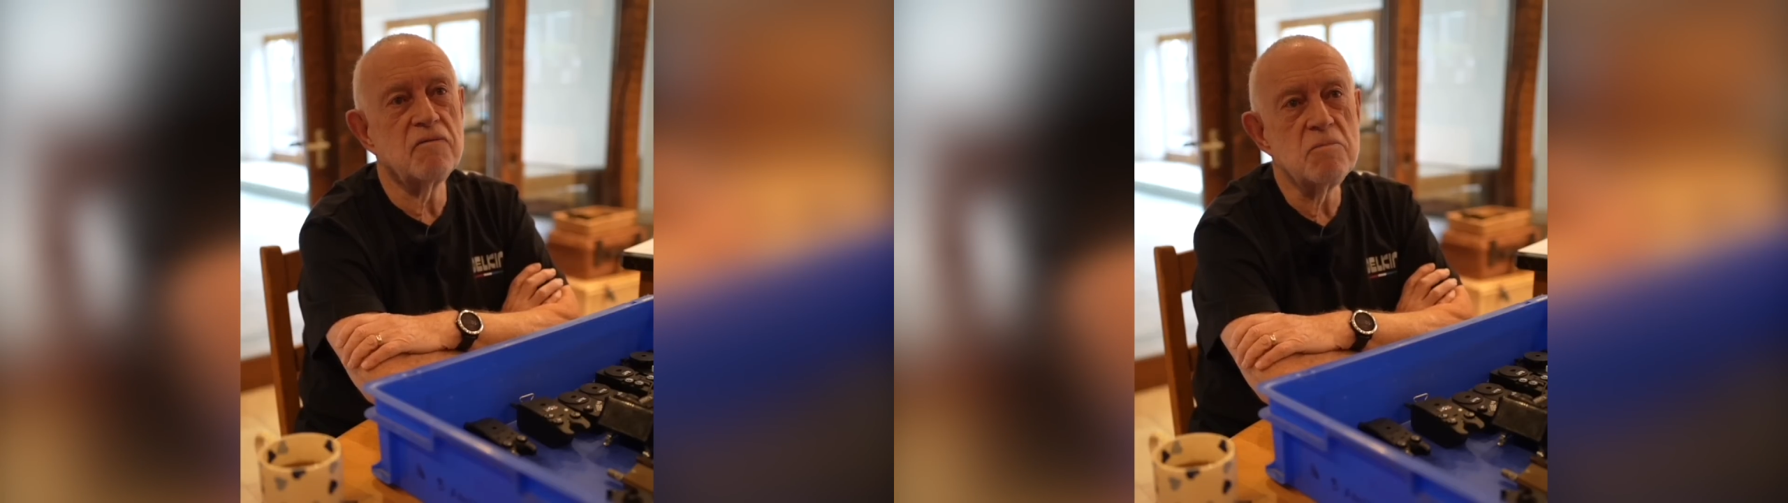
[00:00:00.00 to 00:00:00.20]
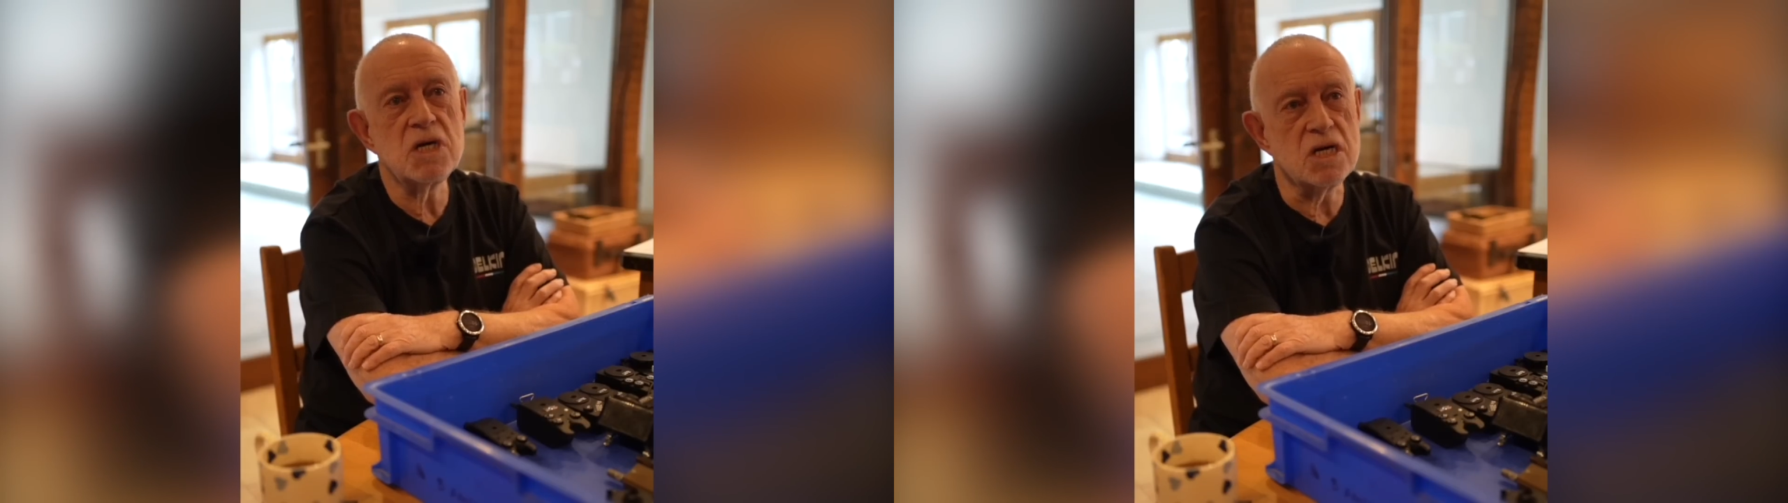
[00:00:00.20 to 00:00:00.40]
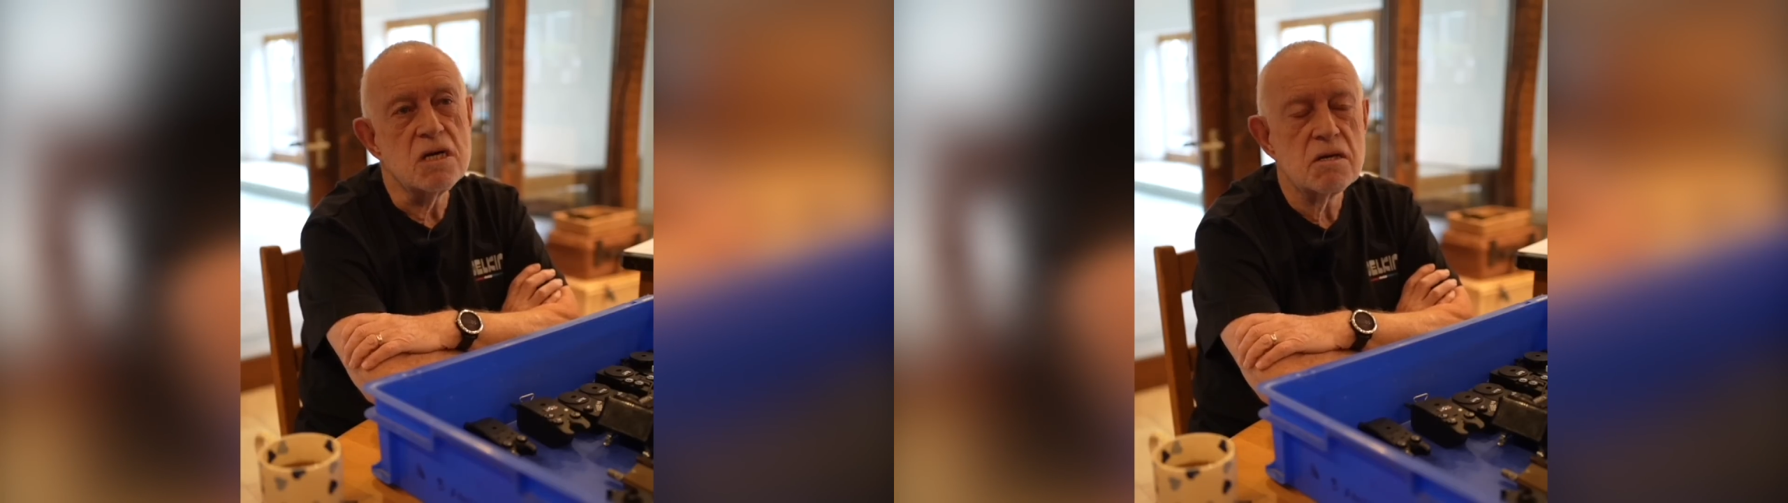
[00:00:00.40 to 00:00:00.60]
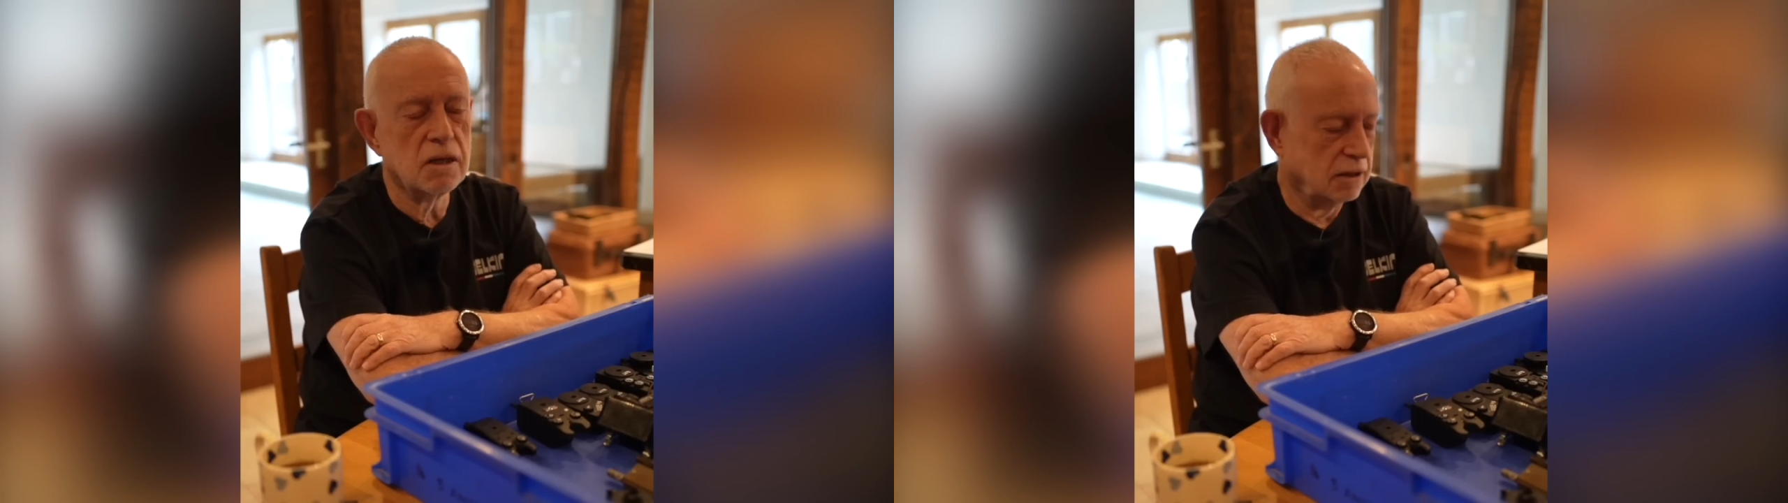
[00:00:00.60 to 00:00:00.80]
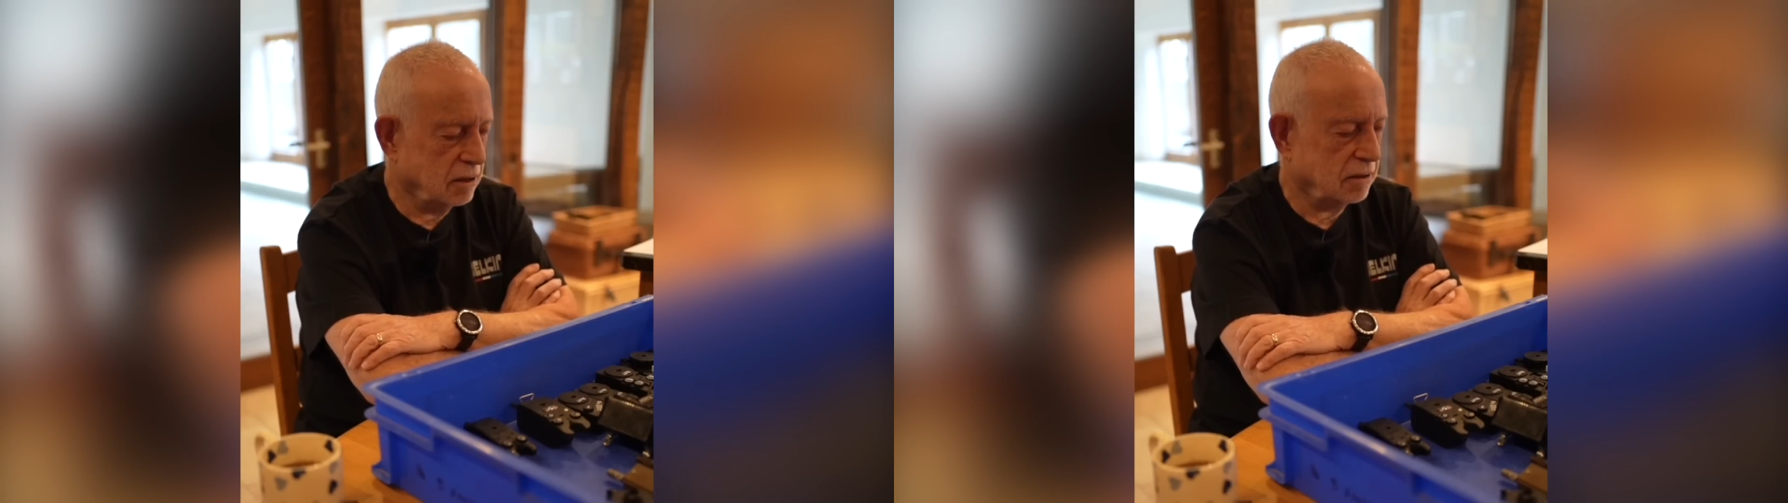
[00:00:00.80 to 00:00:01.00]
me?"
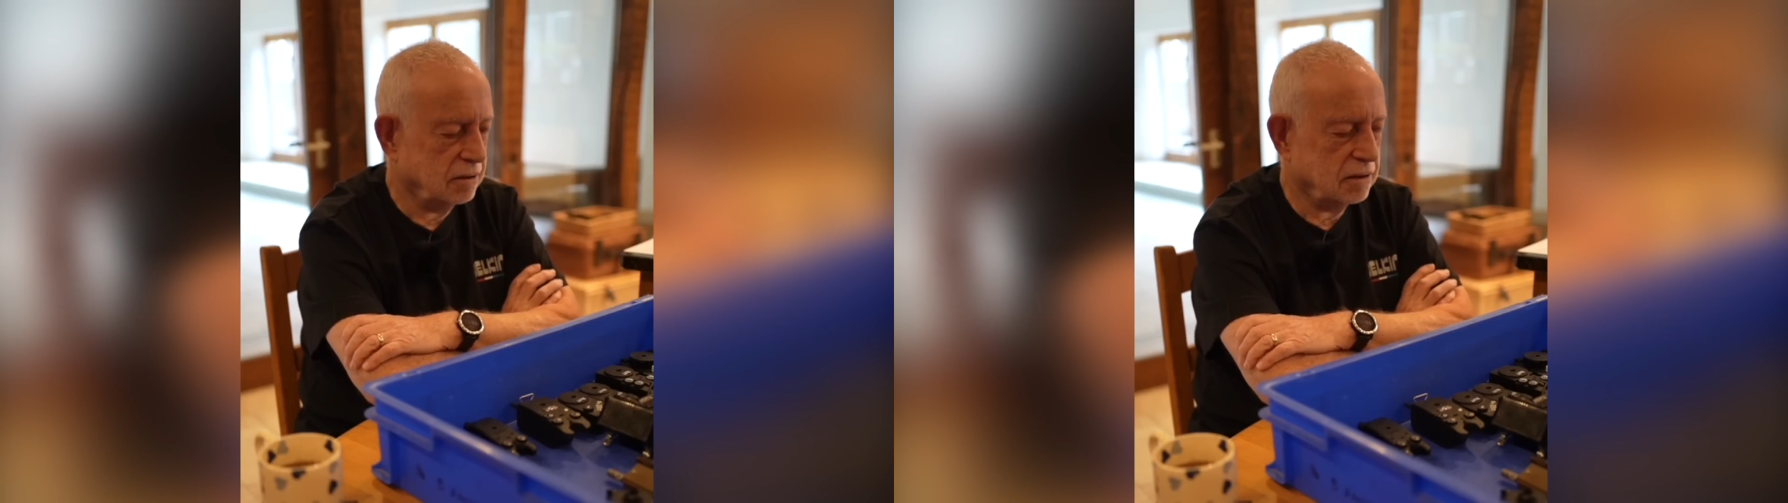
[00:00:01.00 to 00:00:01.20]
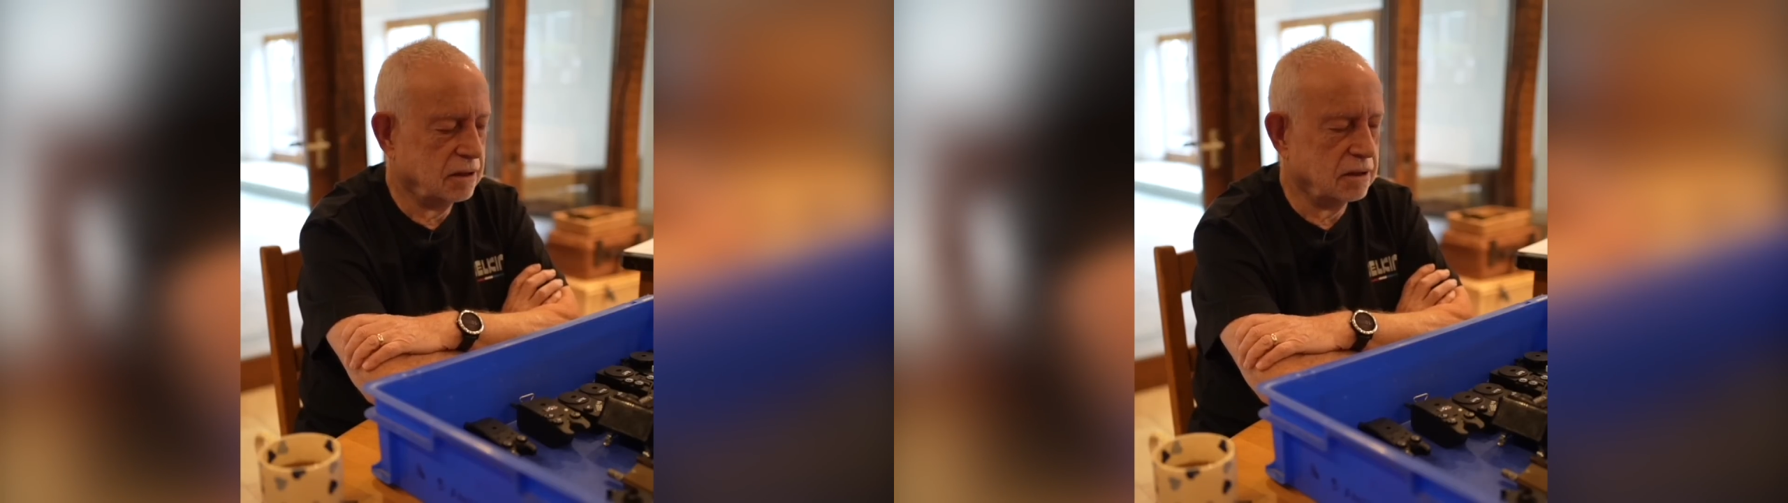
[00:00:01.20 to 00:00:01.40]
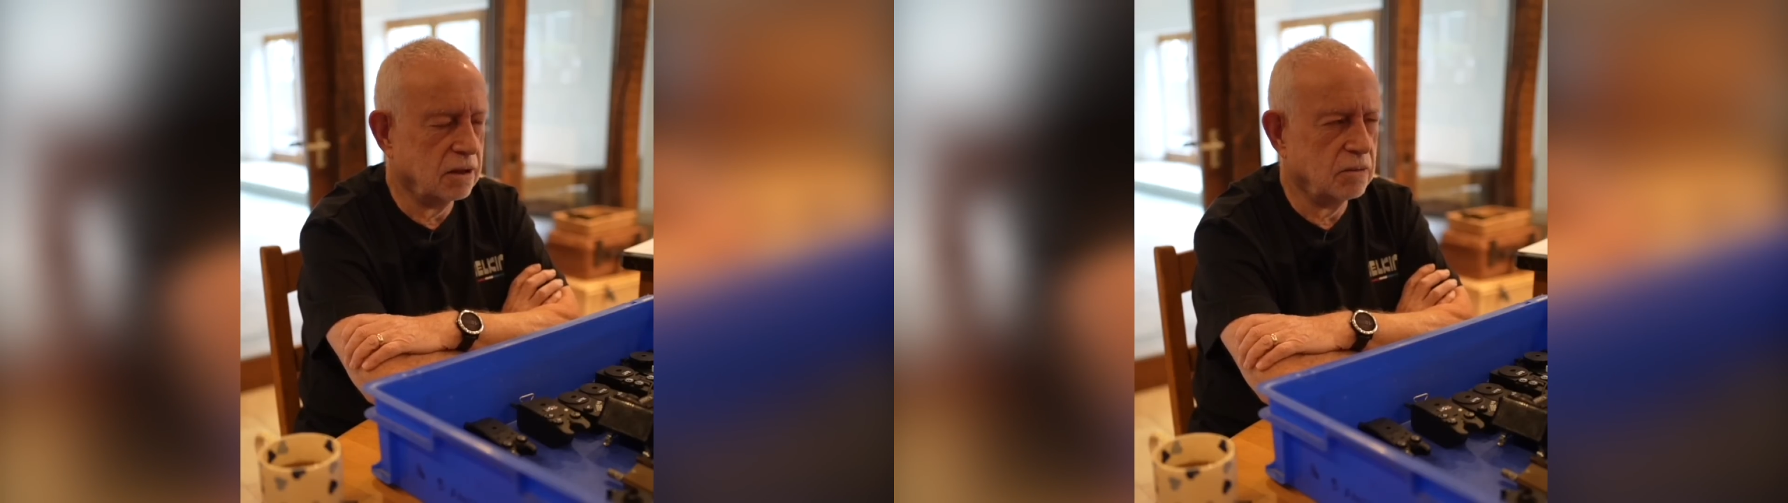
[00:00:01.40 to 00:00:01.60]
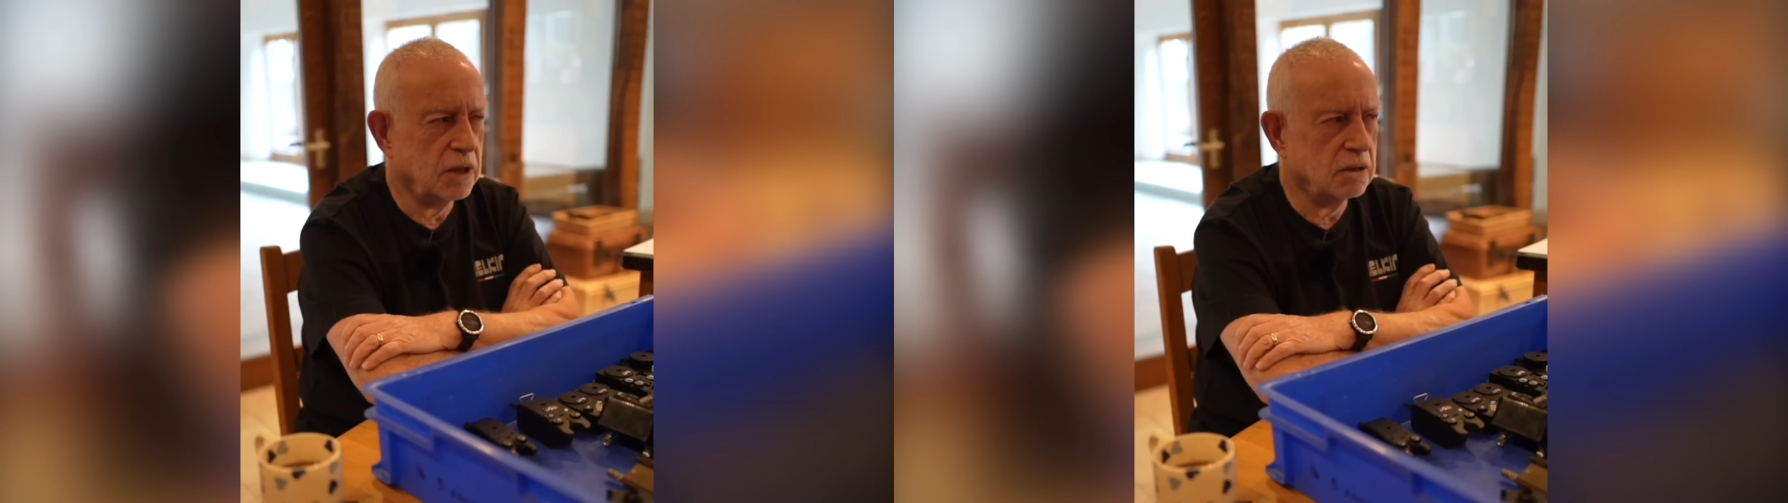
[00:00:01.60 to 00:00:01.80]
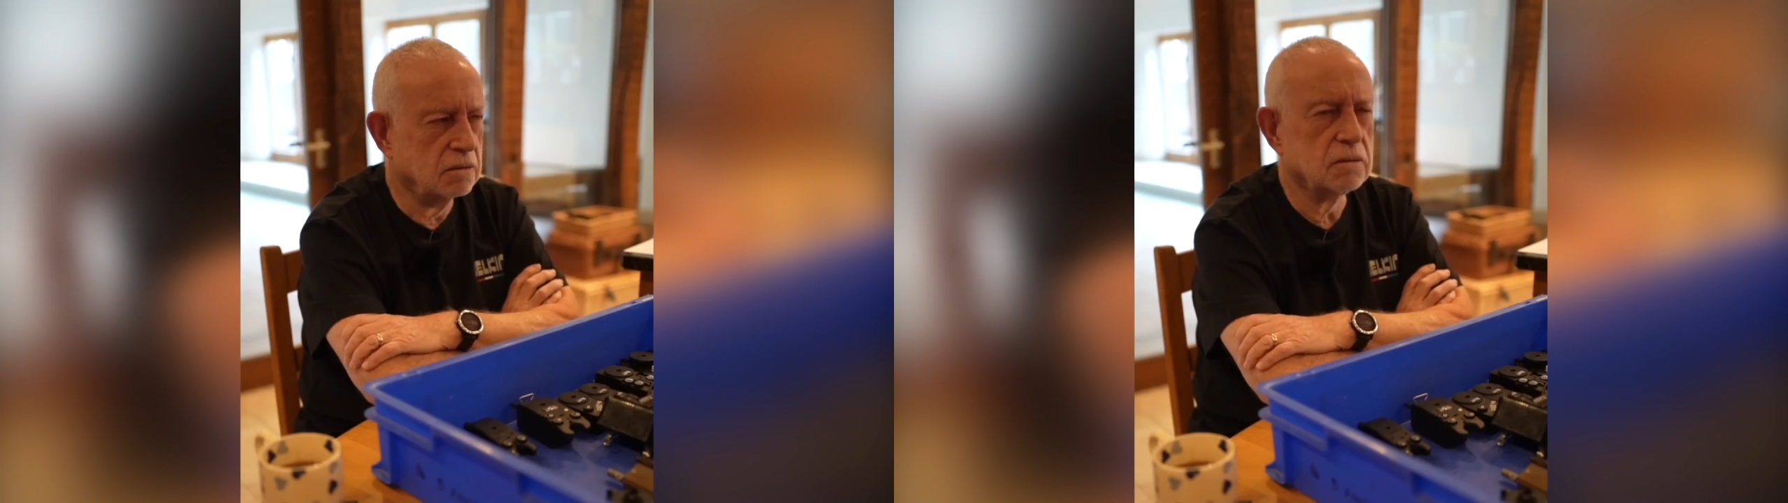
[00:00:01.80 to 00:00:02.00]
And I
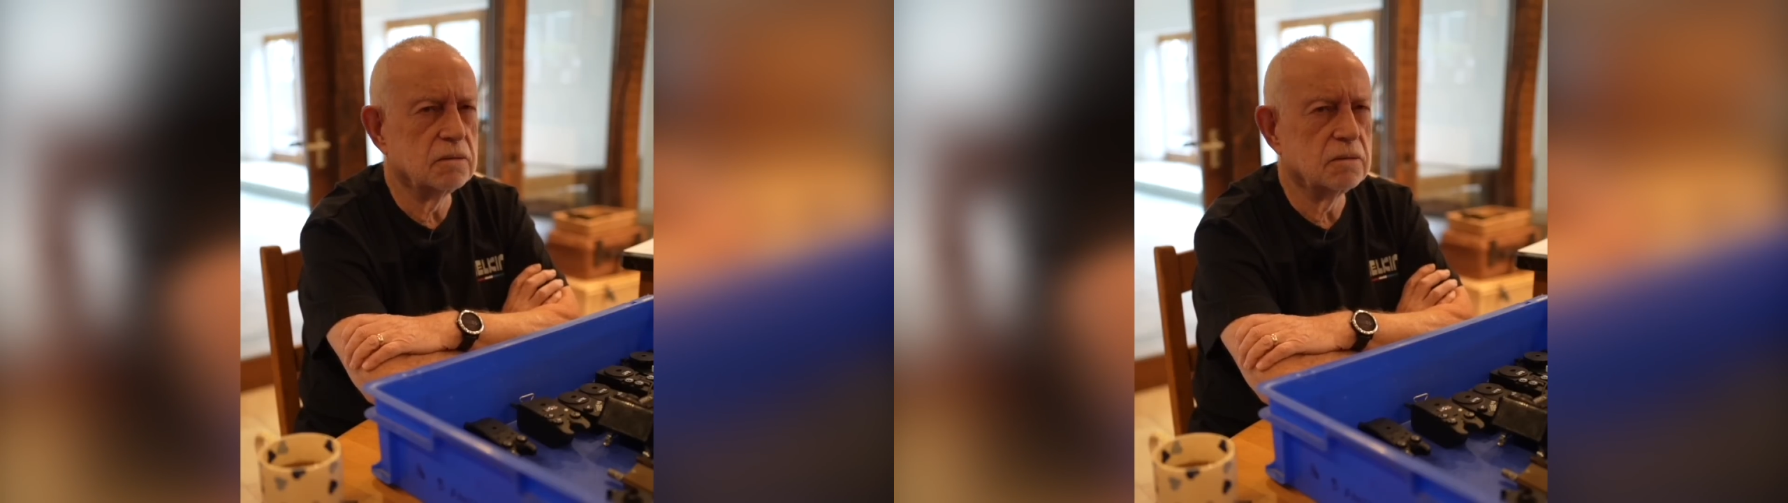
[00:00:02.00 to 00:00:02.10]
went,